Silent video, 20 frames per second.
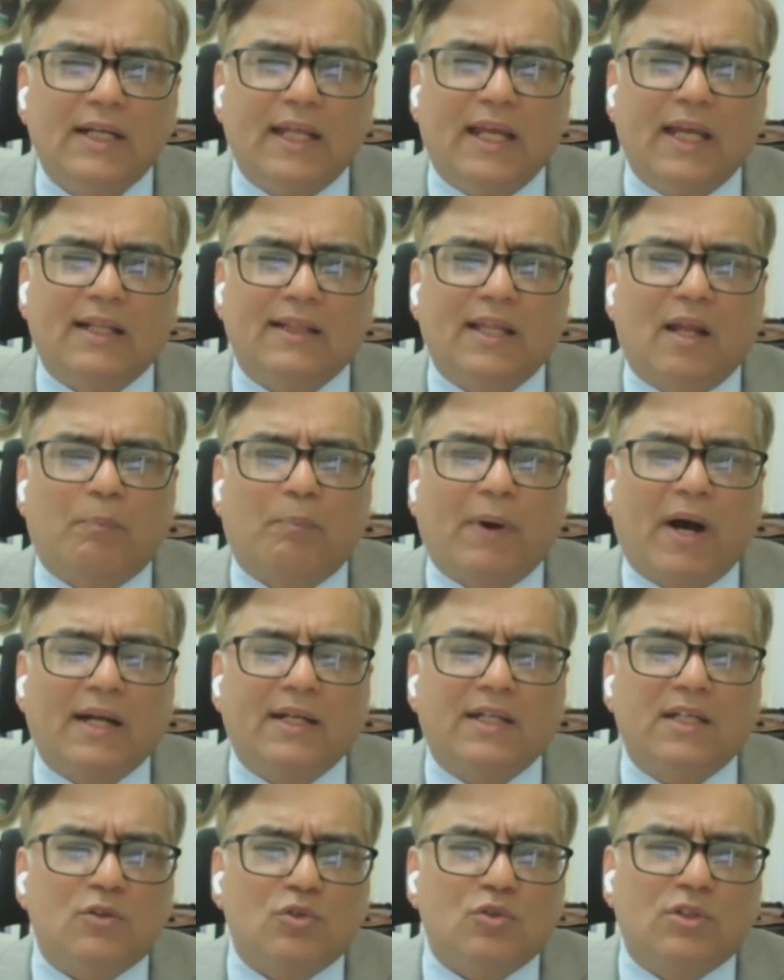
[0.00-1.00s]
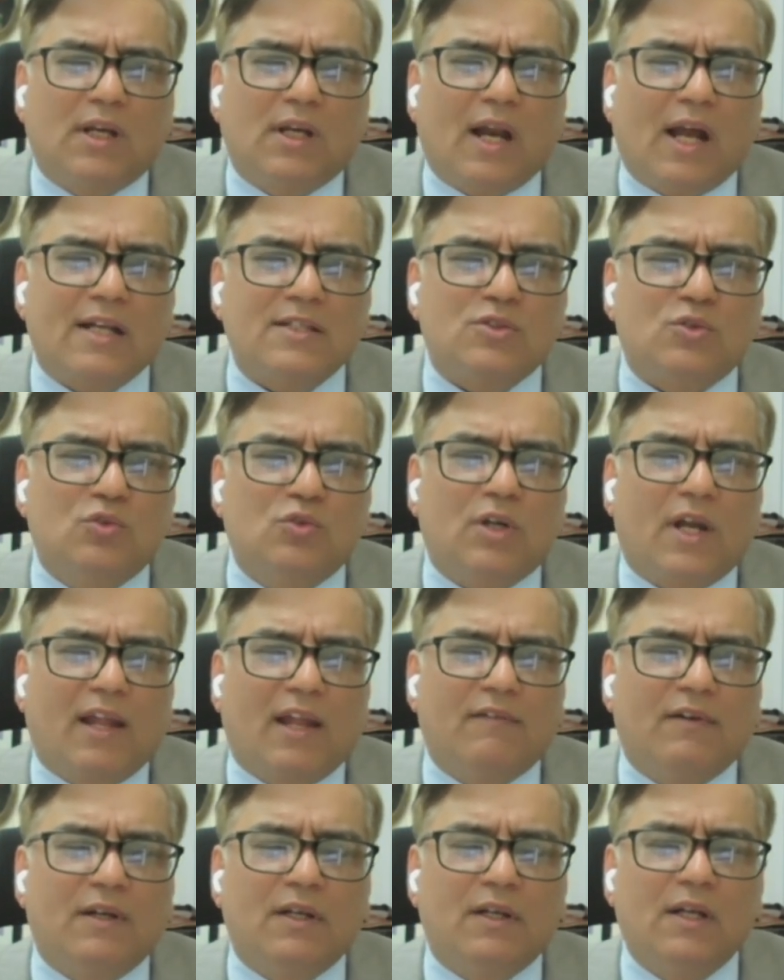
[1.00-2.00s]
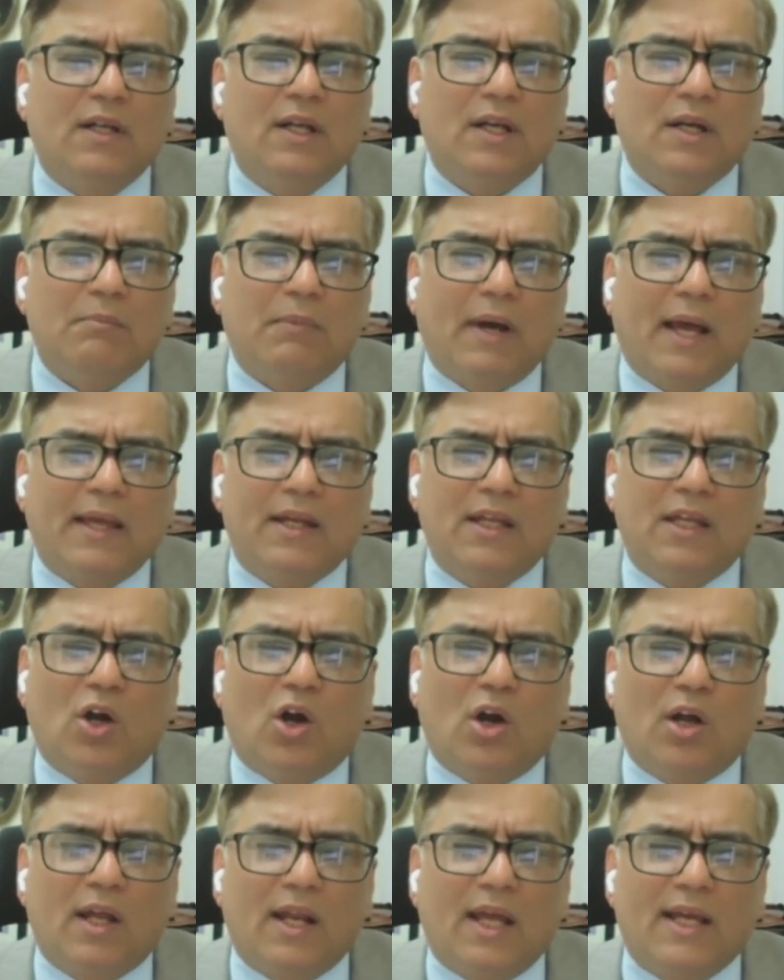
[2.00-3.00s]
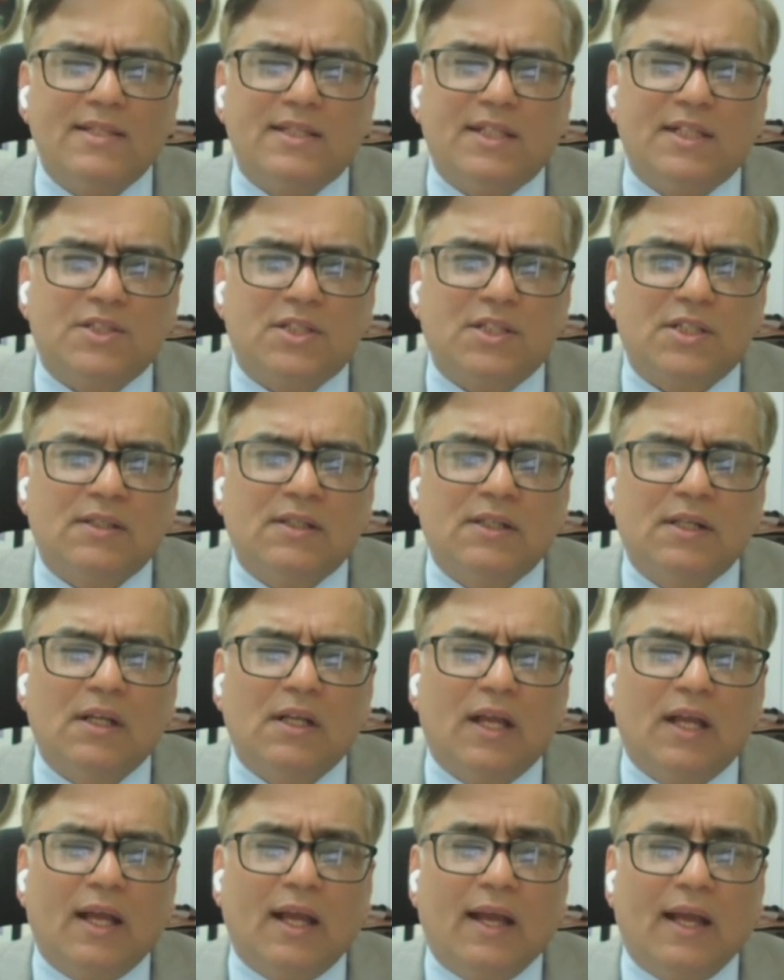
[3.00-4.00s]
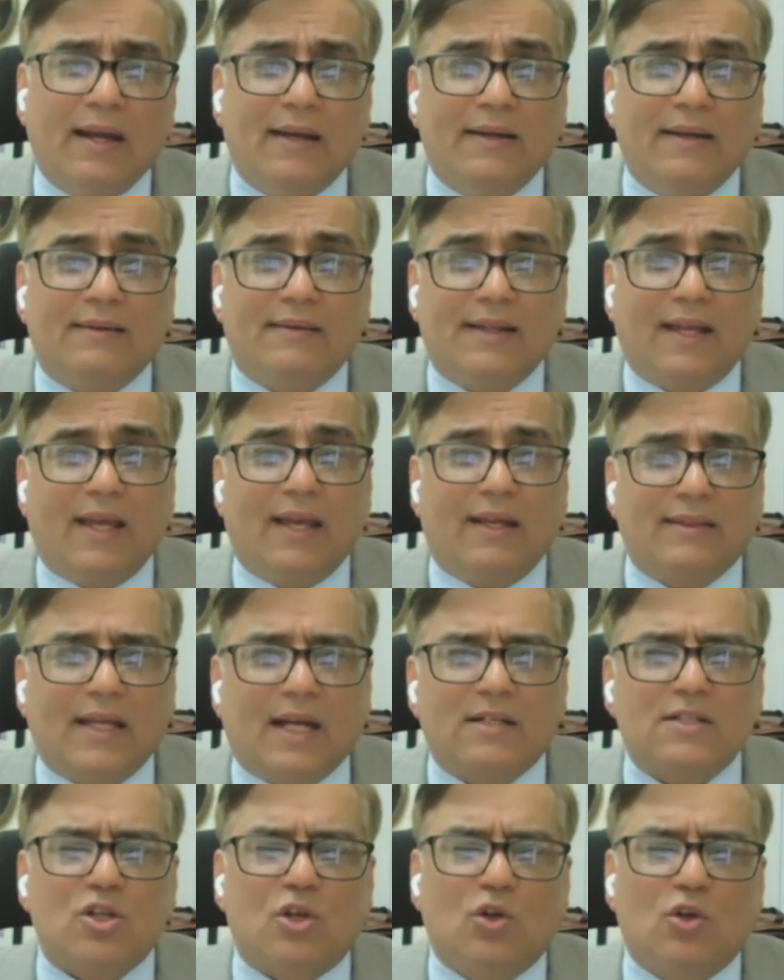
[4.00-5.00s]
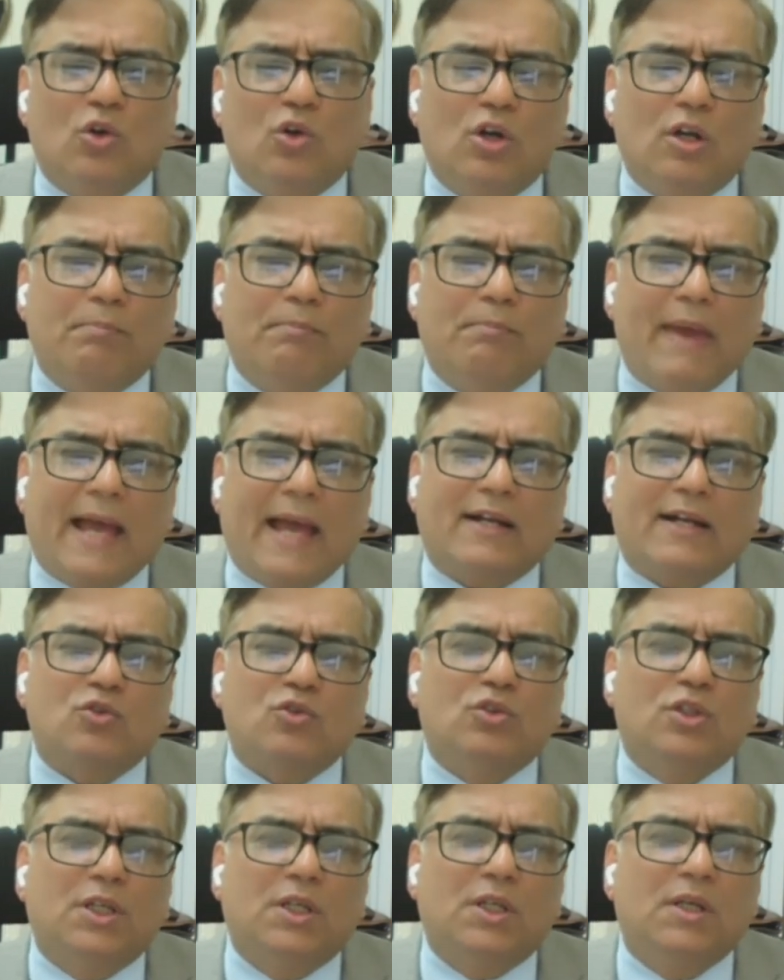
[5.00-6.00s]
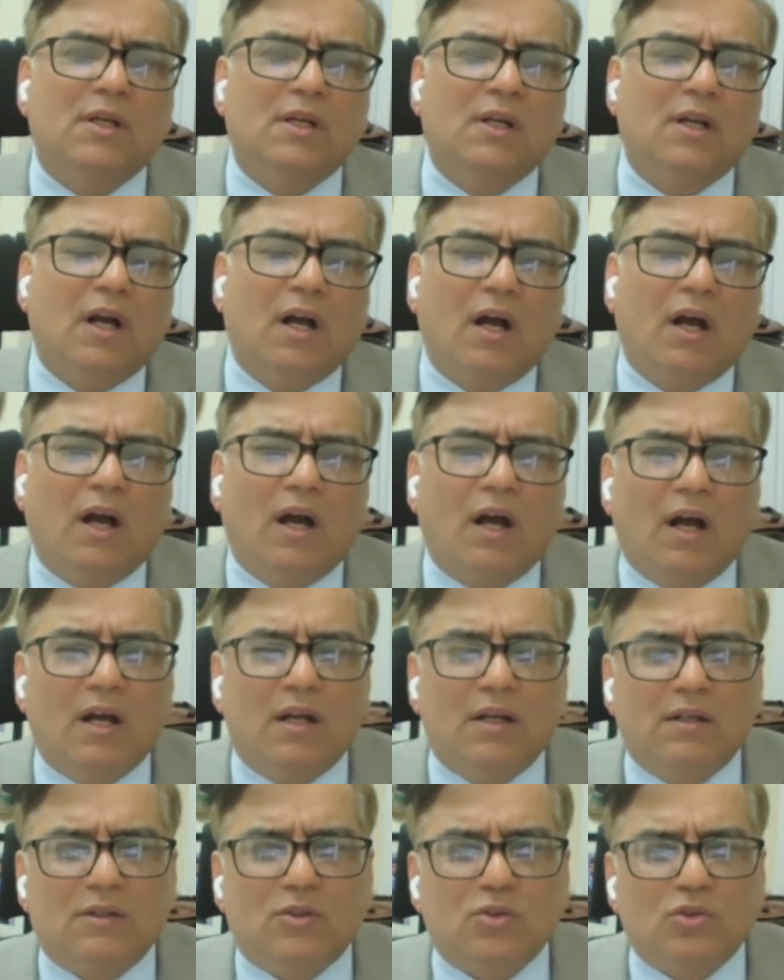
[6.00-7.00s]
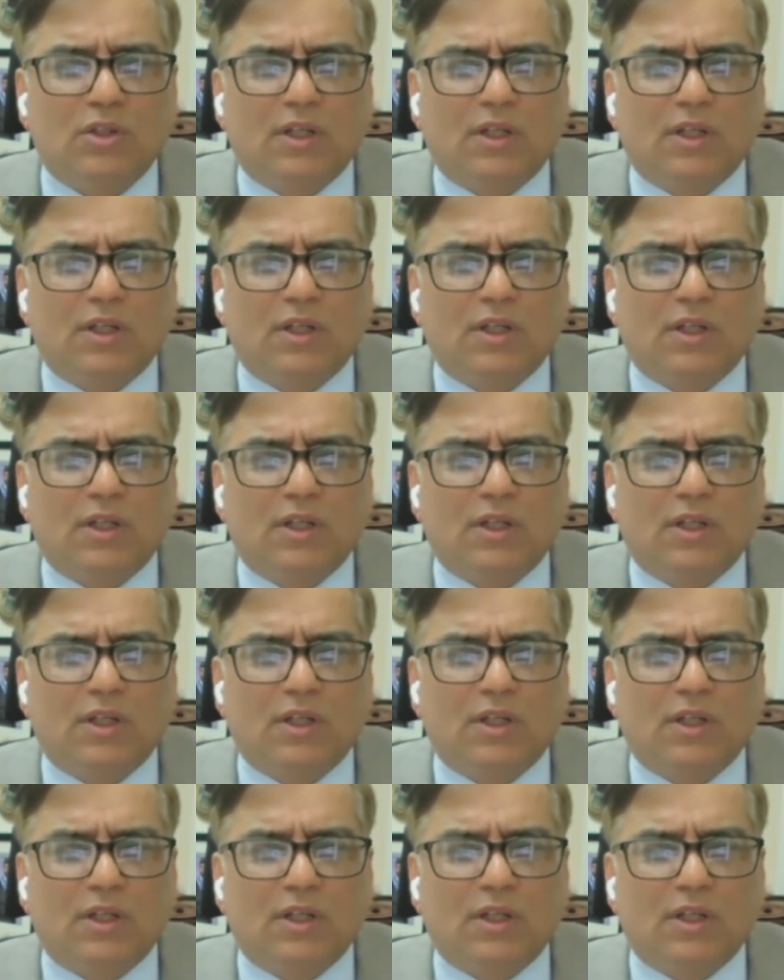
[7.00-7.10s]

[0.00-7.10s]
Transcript: take their party to the grassroots level by reorganization and take that slogan back to the uh,